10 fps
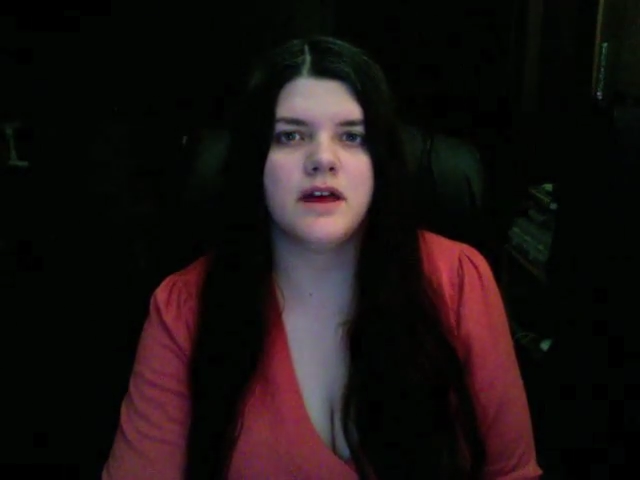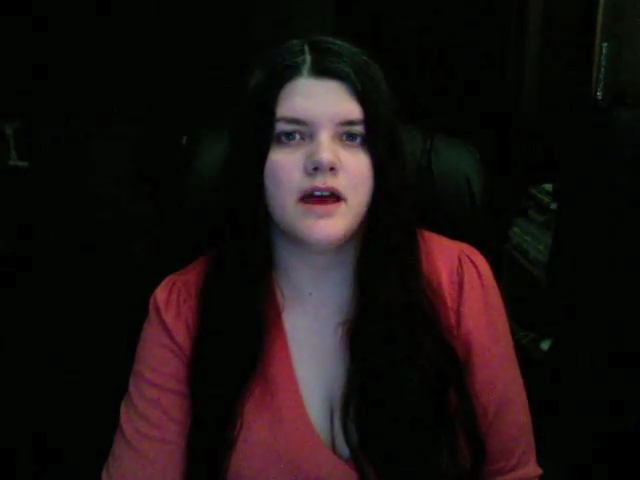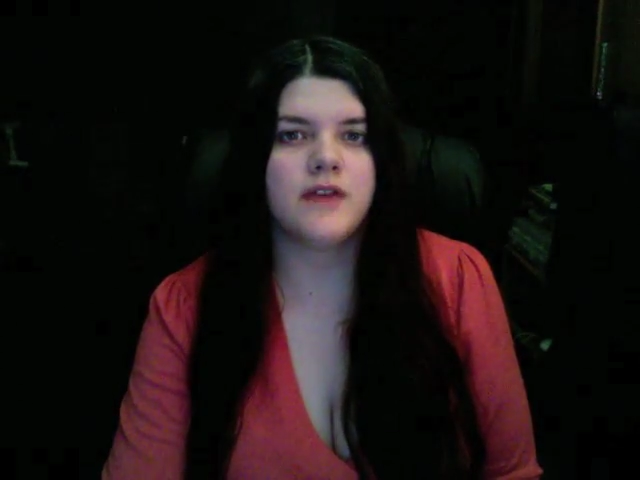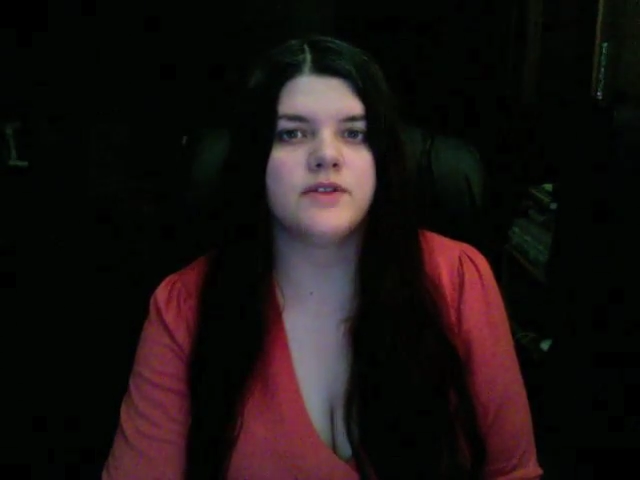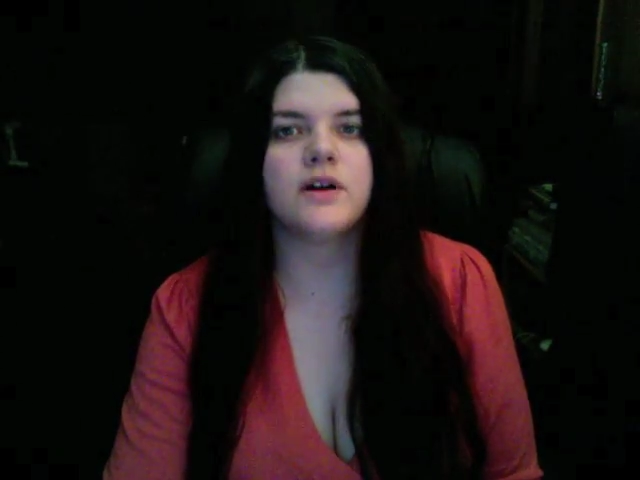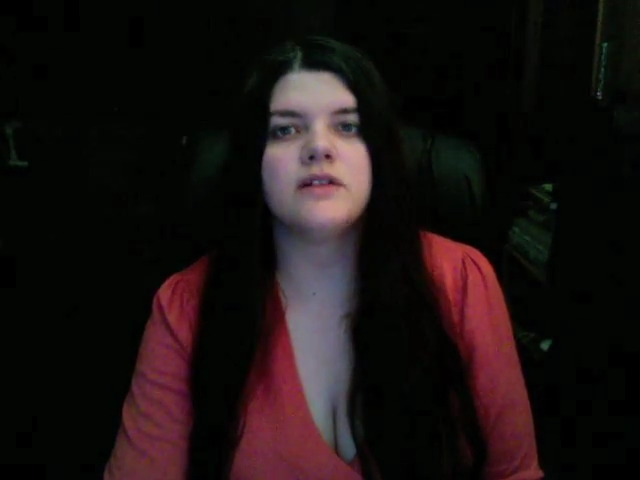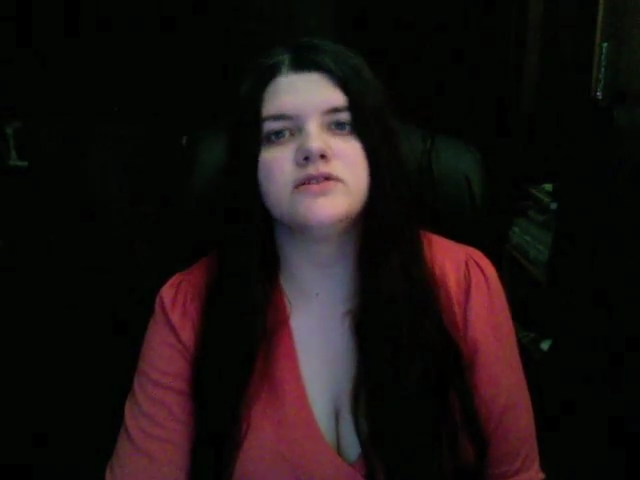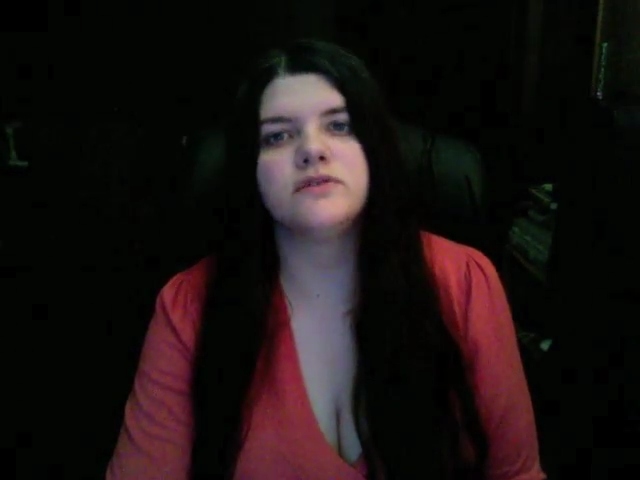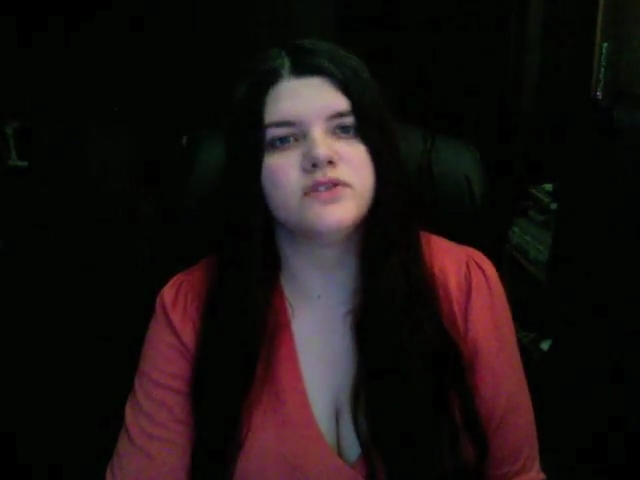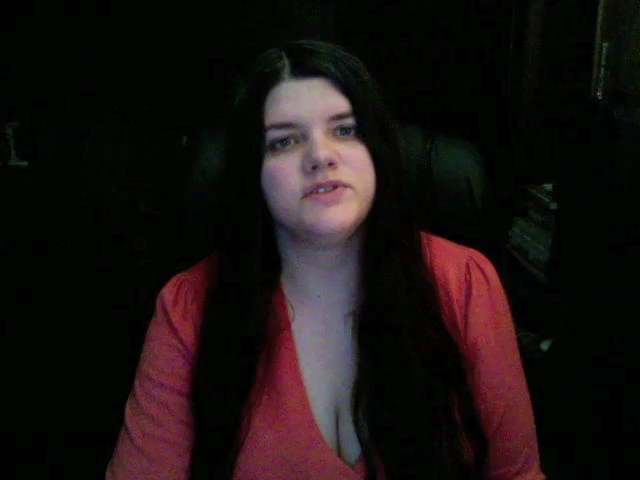and the
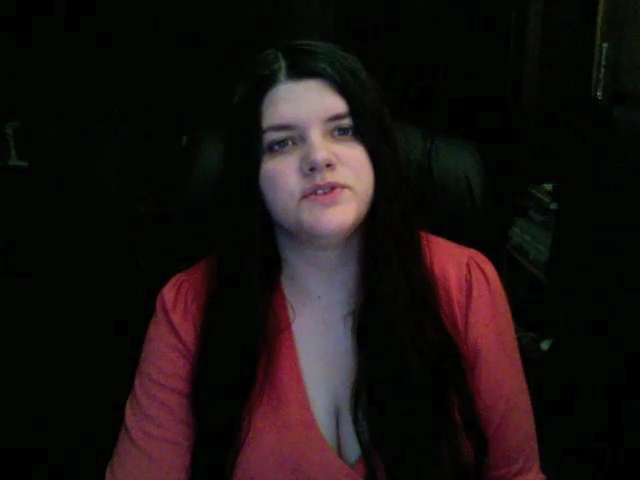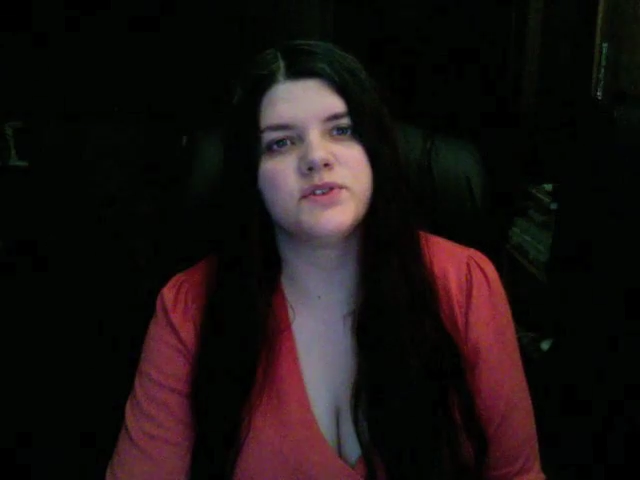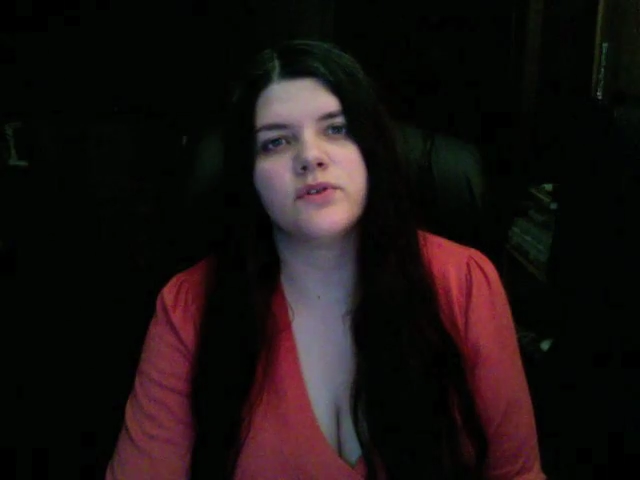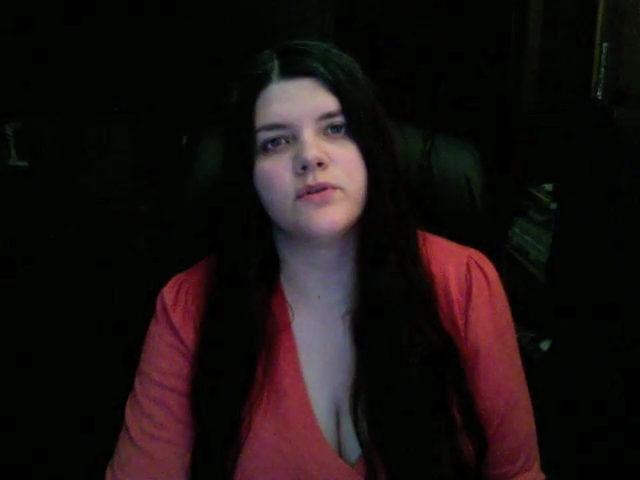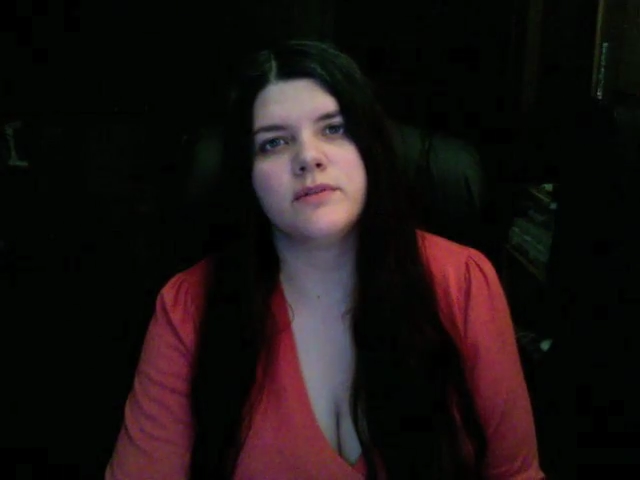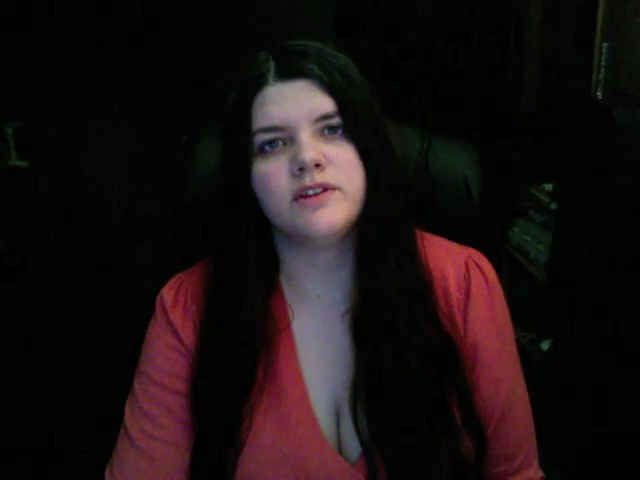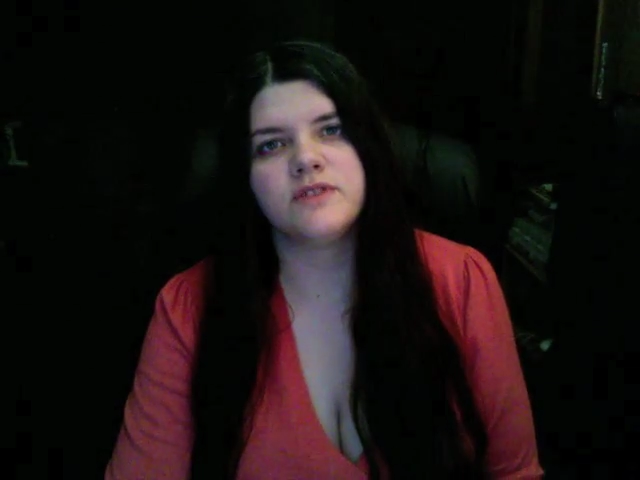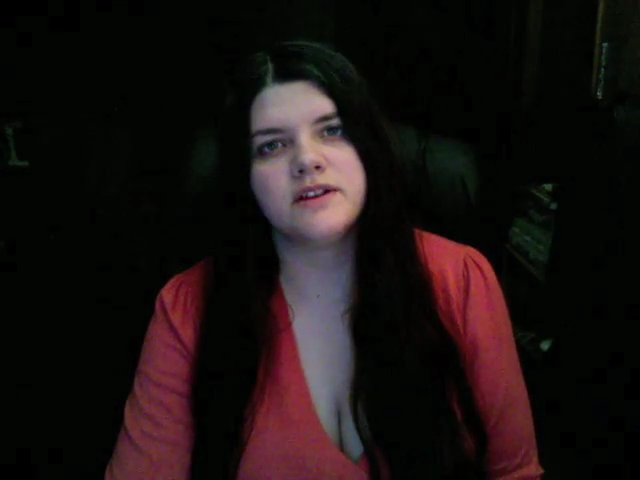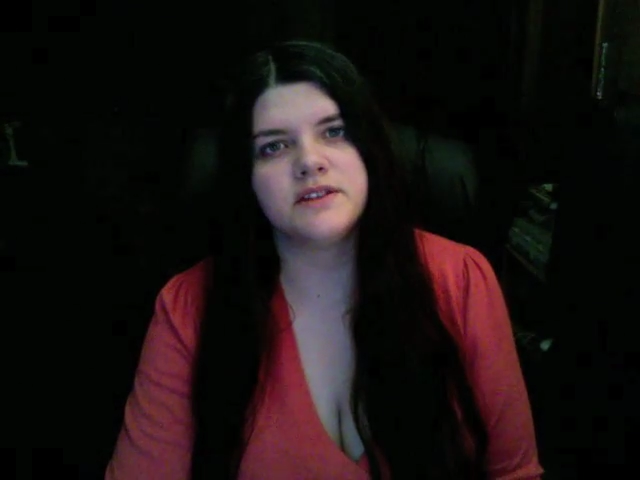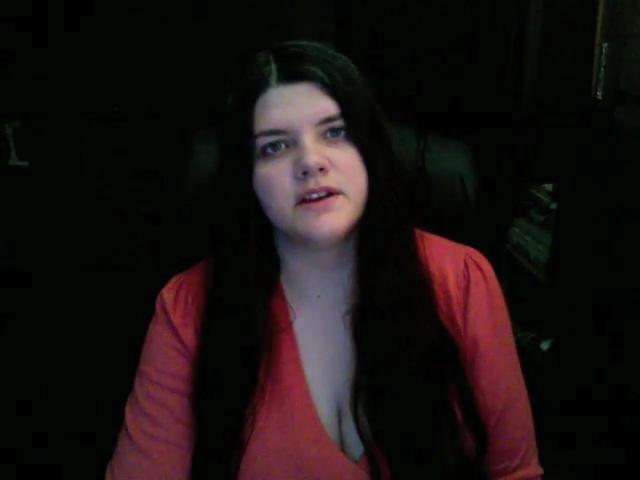controversies over women
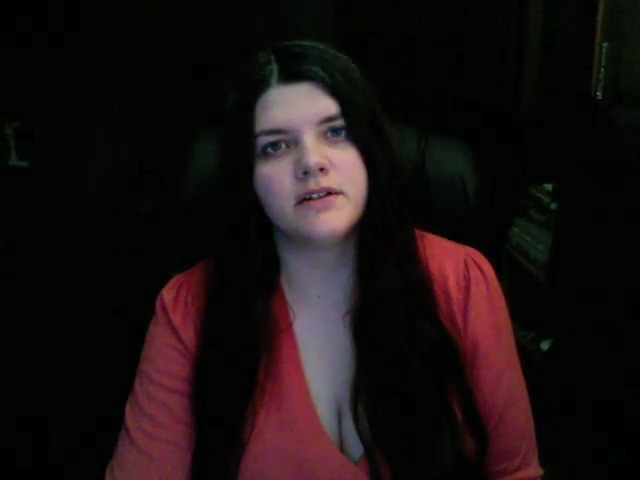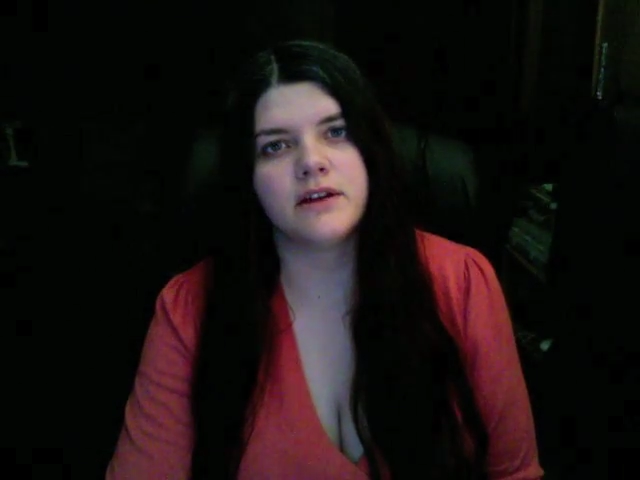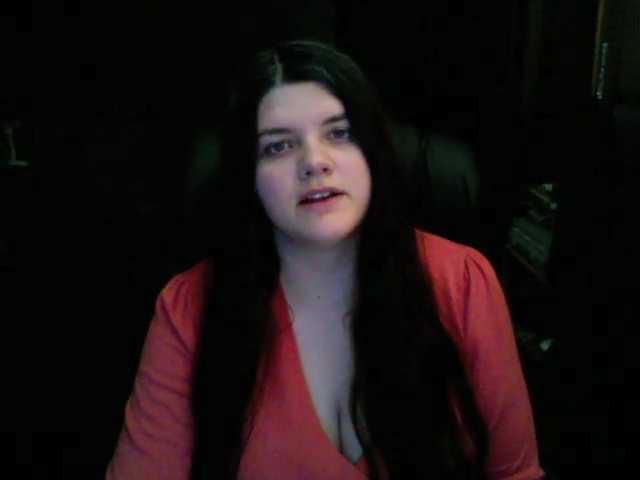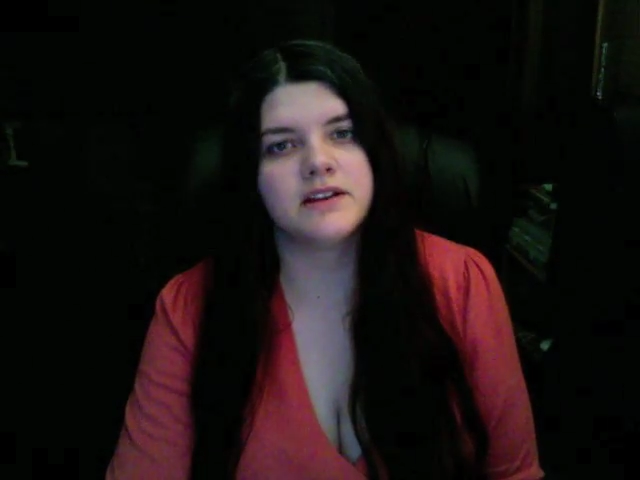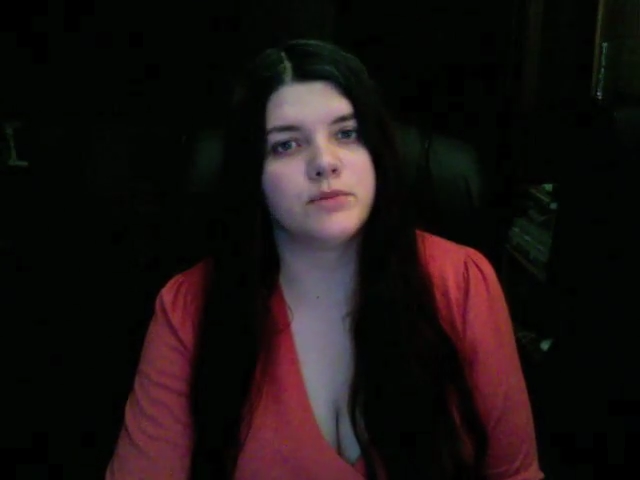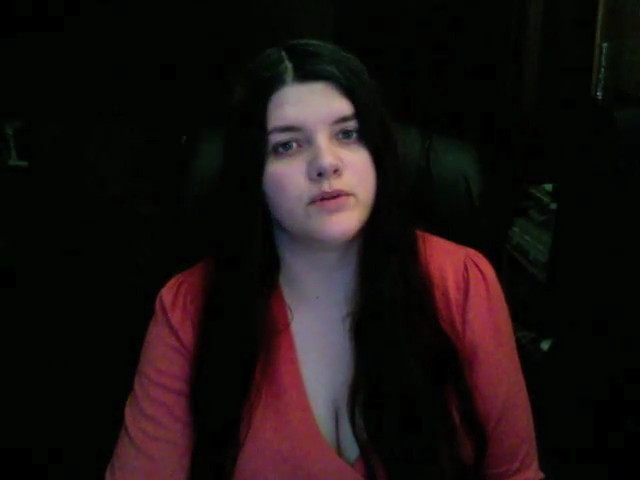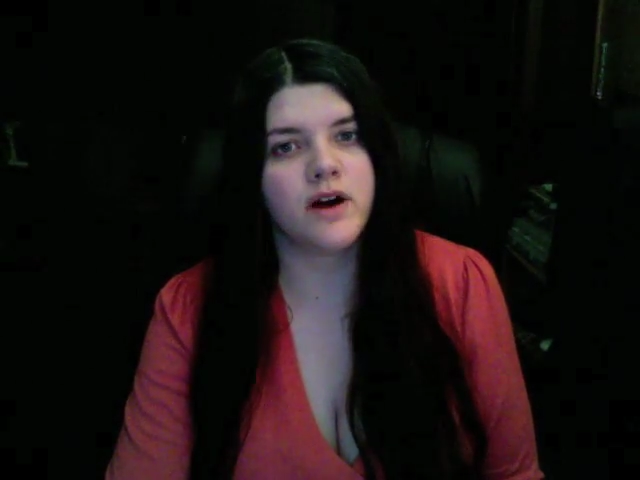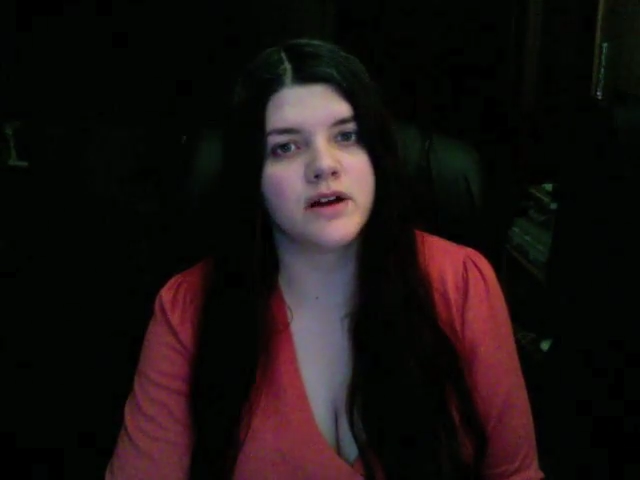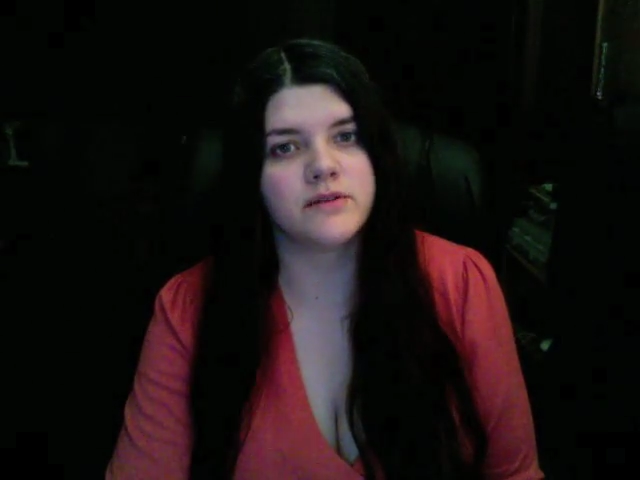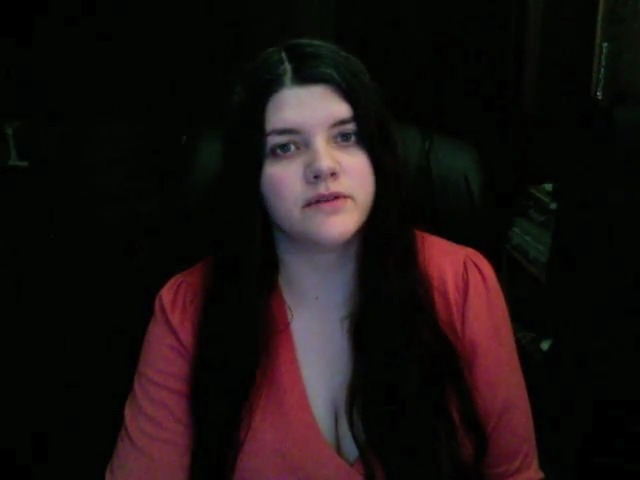dressing or acting
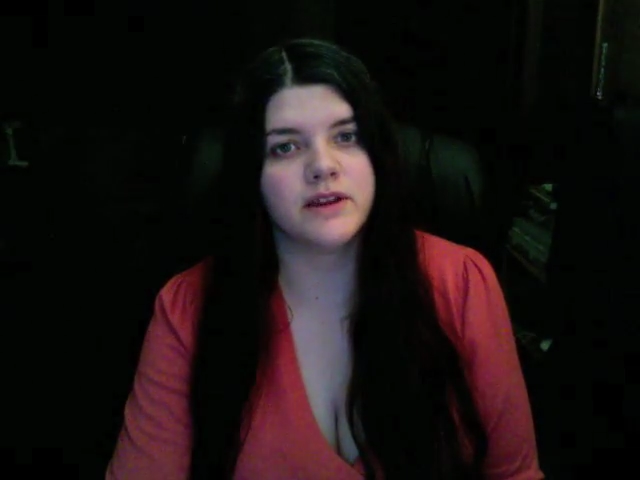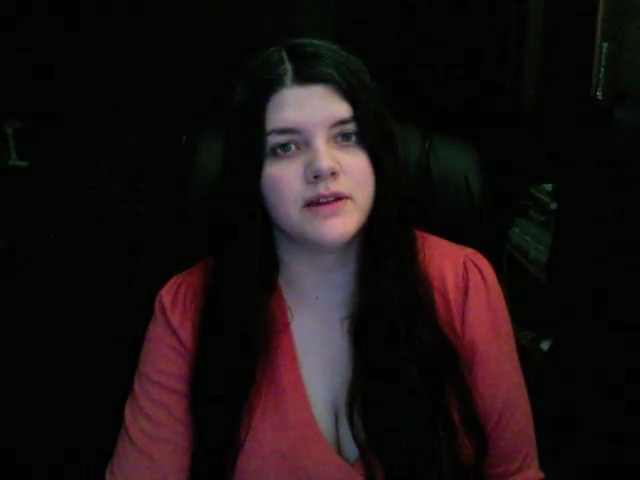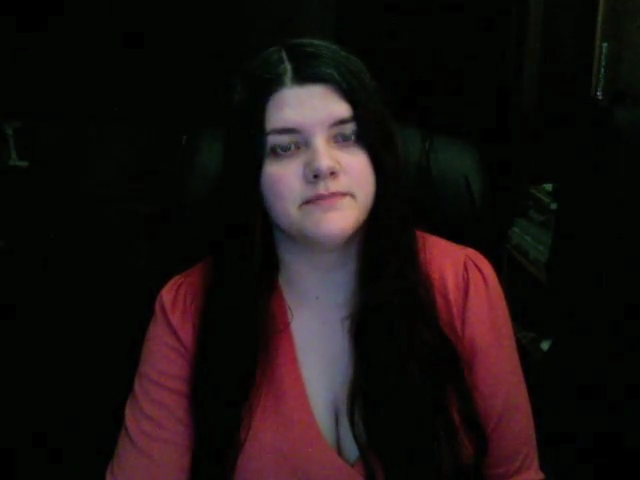provocatively.